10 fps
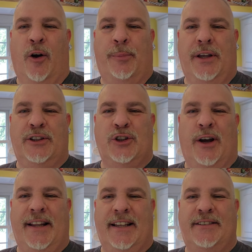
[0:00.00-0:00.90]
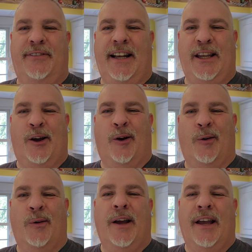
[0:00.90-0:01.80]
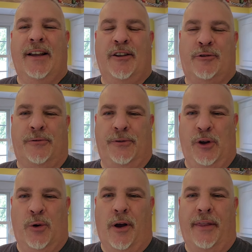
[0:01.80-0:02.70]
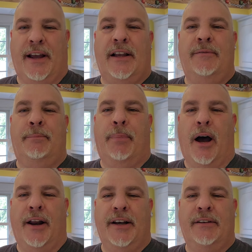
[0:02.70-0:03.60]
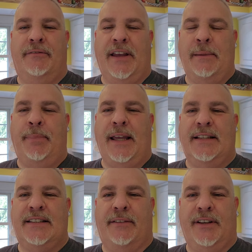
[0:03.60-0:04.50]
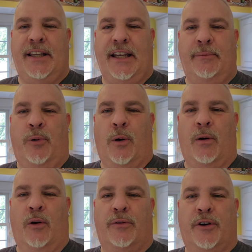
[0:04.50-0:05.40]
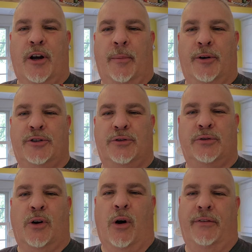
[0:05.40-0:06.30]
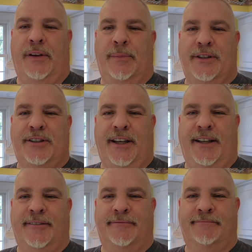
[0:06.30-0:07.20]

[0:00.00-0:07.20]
Hope you enjoyed this video, this review on the Bunn VP17 pour over commercial coffee machine.